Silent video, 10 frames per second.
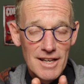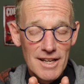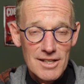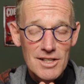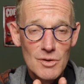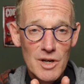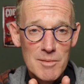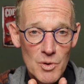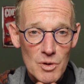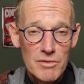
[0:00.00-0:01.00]
into a
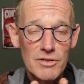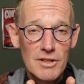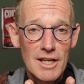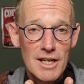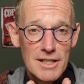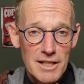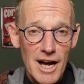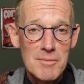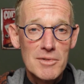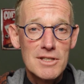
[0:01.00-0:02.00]
beautiful,
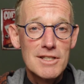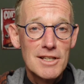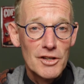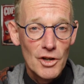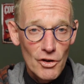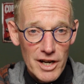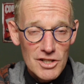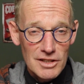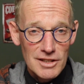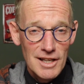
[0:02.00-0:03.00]
timeless
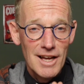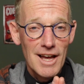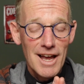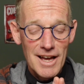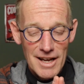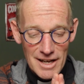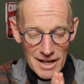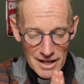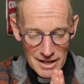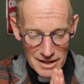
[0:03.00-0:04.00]
creation, a
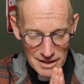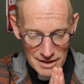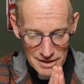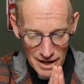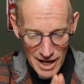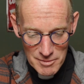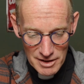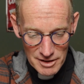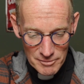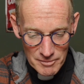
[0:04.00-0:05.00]
diamond.